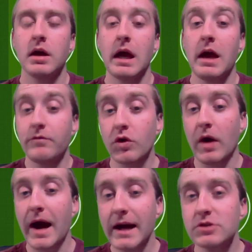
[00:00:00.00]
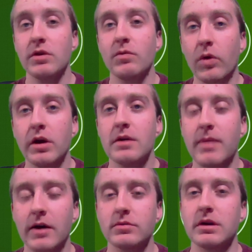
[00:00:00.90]
If you're actually worried
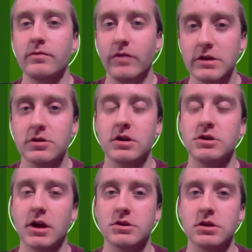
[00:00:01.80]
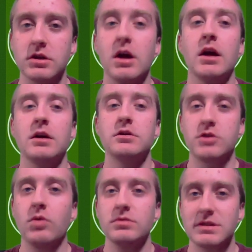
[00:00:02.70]
about fixture congestion,
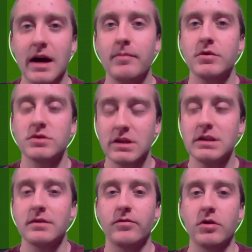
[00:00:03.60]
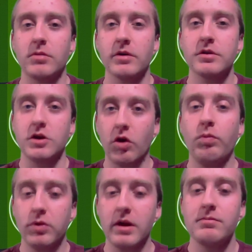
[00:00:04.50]
don't stop your season for a month to go
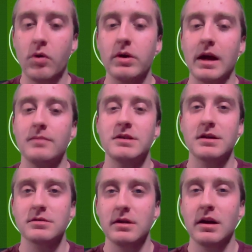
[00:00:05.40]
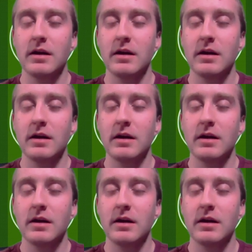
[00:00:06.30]
play more games against Liga